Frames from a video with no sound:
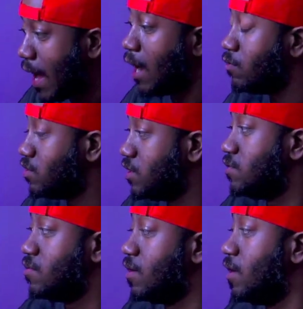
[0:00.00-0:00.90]
hours
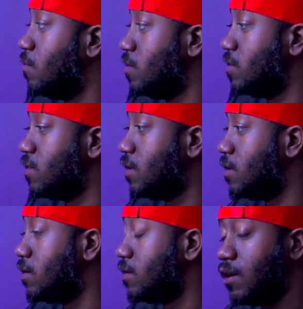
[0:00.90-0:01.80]
yesterday with
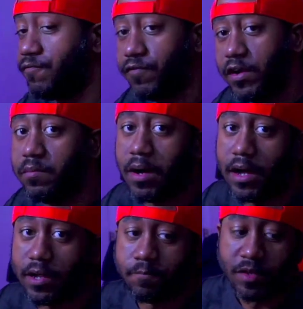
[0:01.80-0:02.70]
a friend of
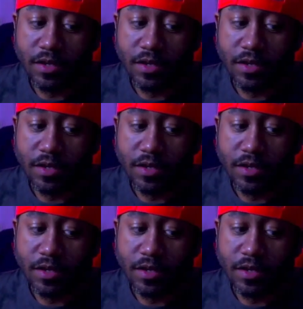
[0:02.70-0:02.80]
mine,